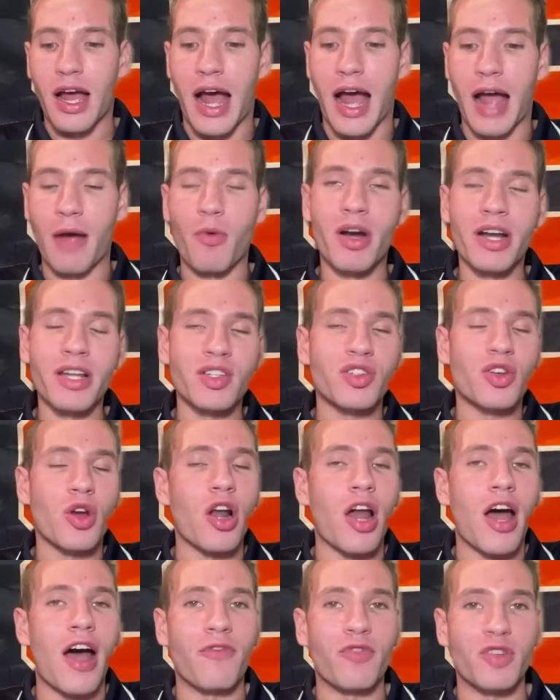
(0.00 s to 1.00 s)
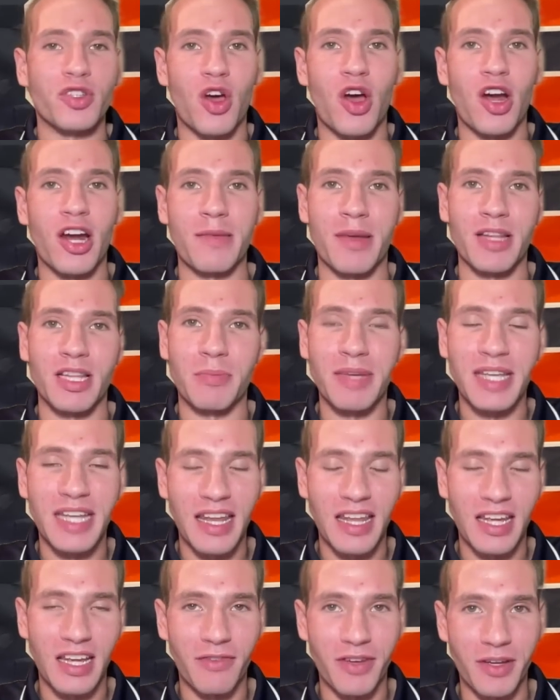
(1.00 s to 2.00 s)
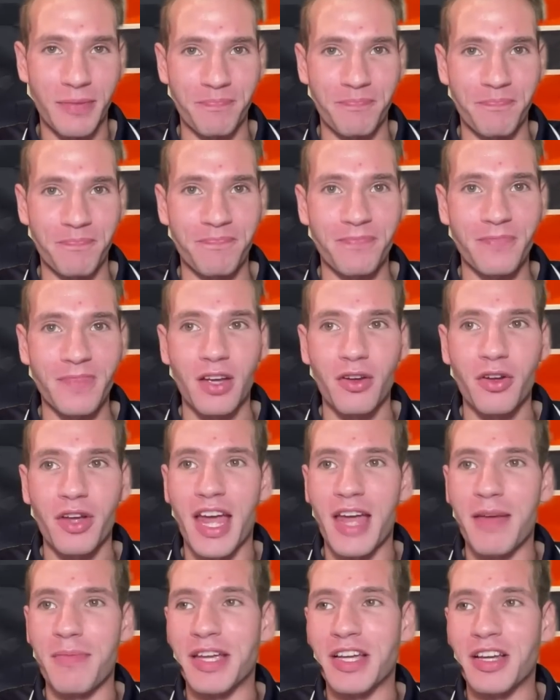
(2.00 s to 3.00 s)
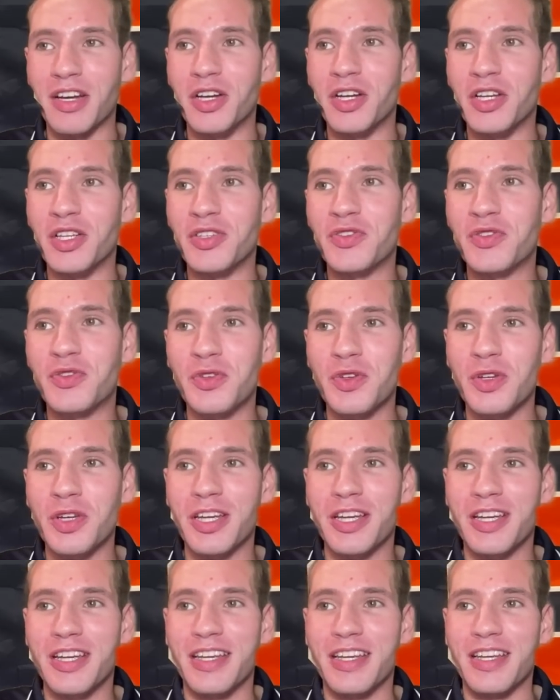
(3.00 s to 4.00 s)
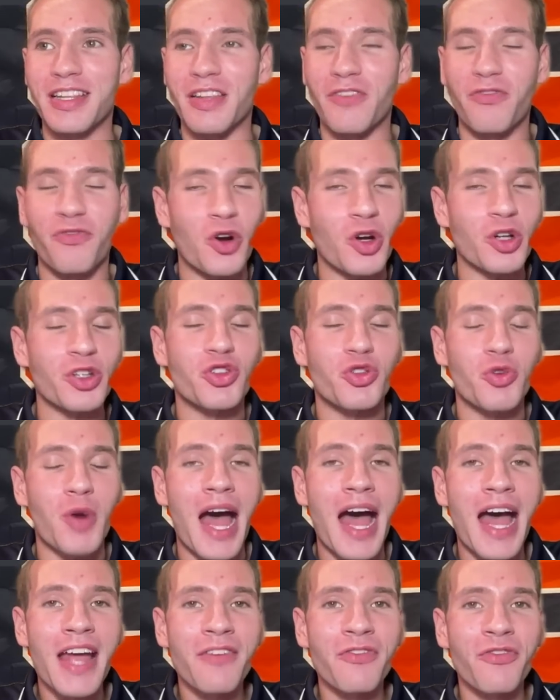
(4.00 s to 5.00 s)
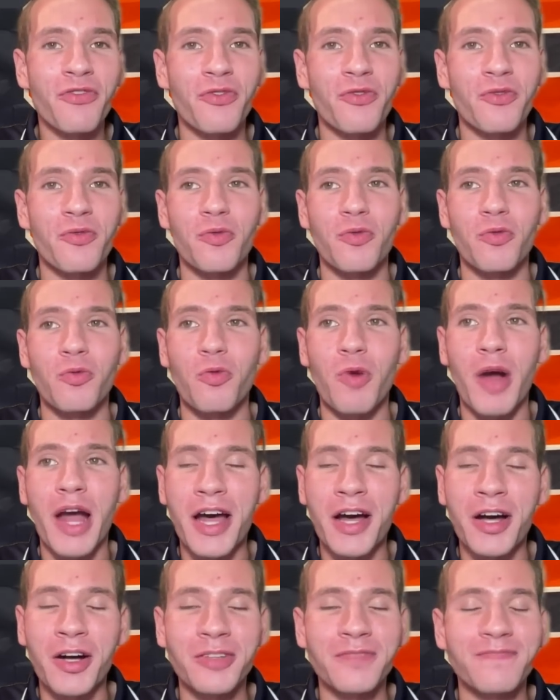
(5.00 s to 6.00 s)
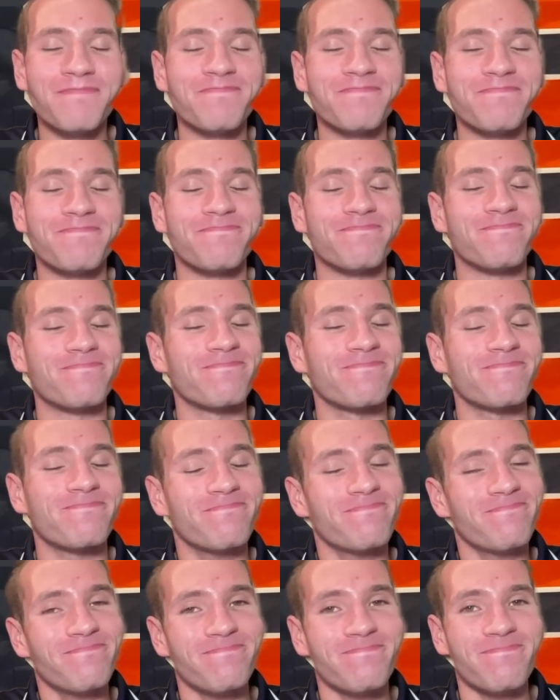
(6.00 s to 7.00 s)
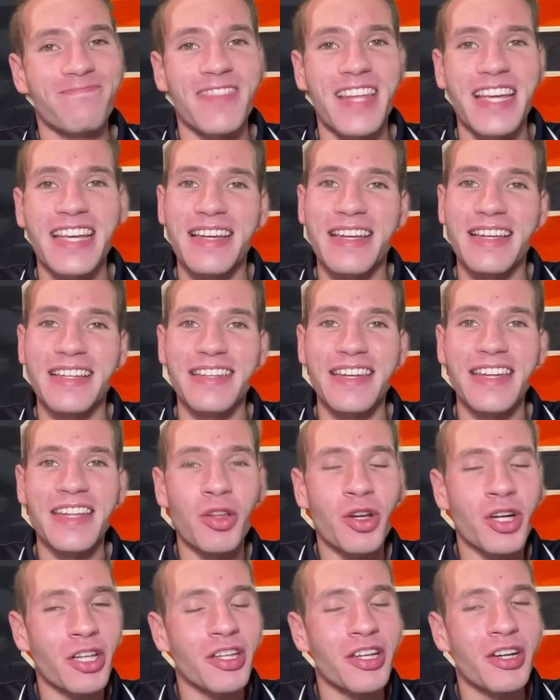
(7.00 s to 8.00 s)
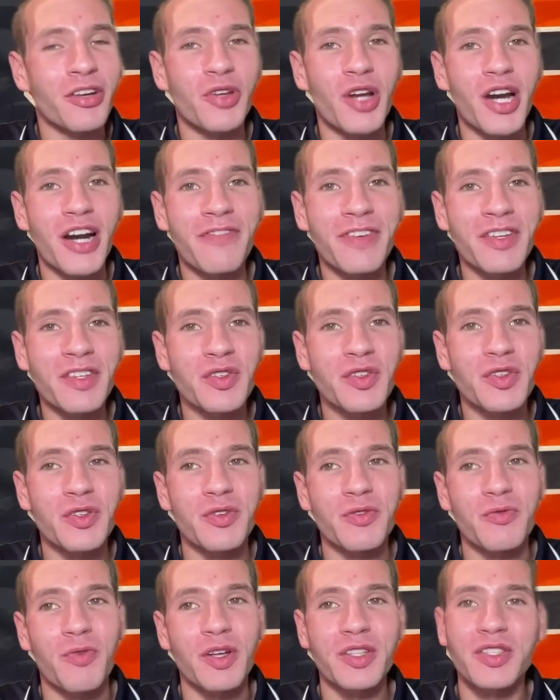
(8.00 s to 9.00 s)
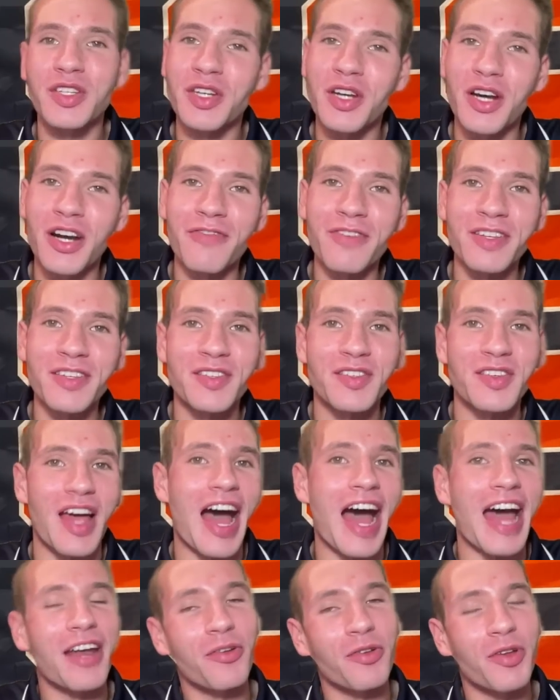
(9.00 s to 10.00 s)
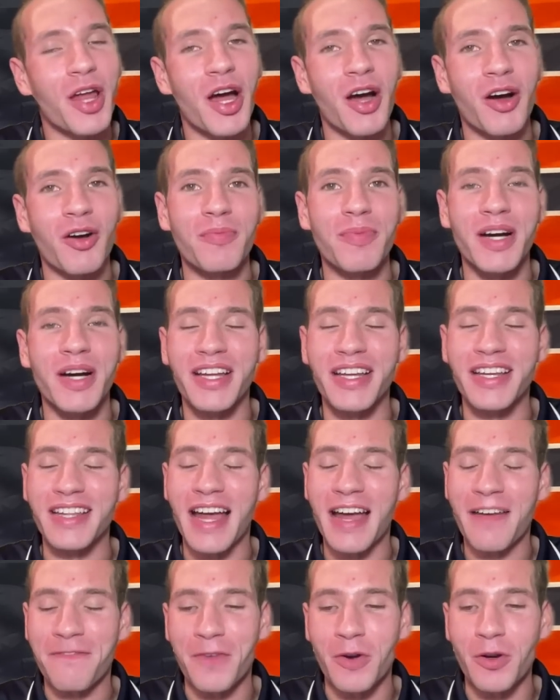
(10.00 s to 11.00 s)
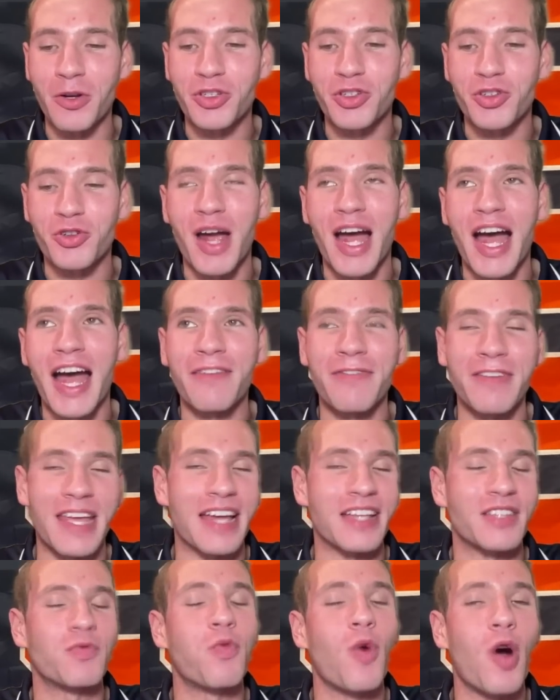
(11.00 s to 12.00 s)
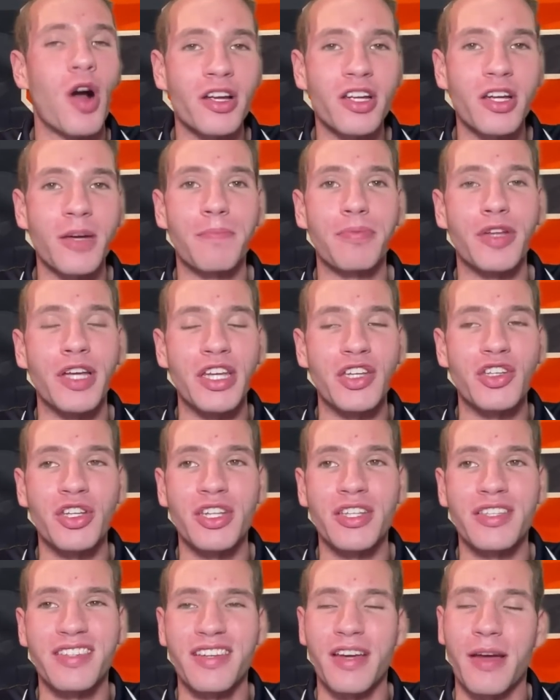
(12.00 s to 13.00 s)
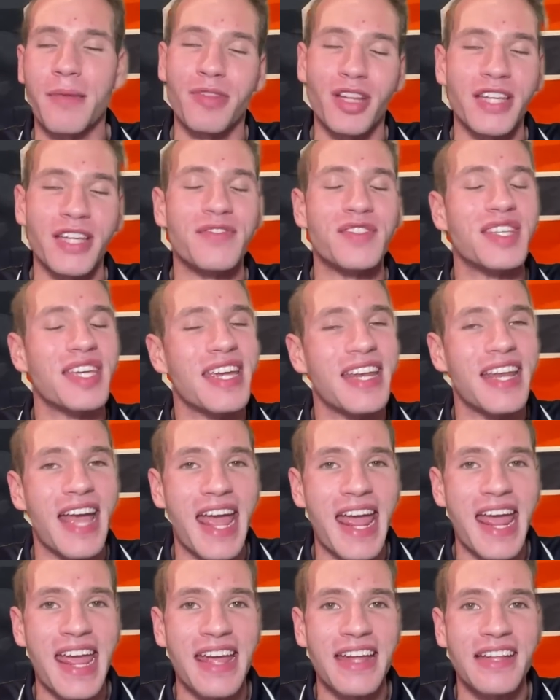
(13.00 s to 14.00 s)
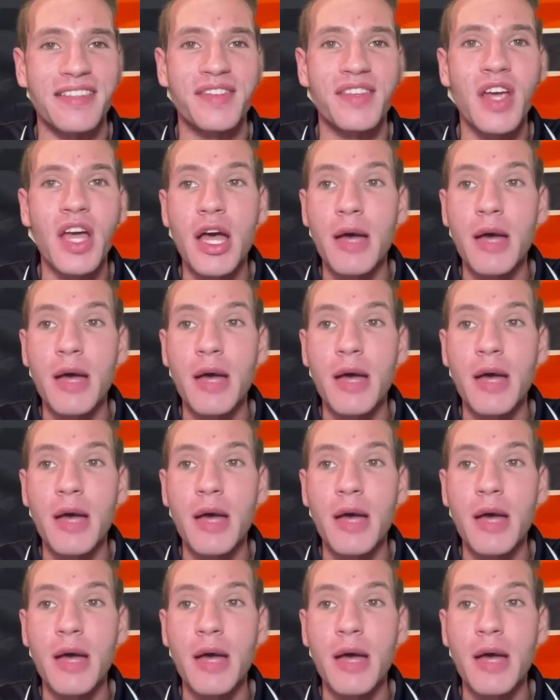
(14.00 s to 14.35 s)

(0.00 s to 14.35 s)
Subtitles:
I want to start off with talking about the beginning of it, okay? Because the first drive, well, did he look a little nervous? Was he nervous? I don't know. But that first drive, he has one completion to, I believe, Zeed Haynes.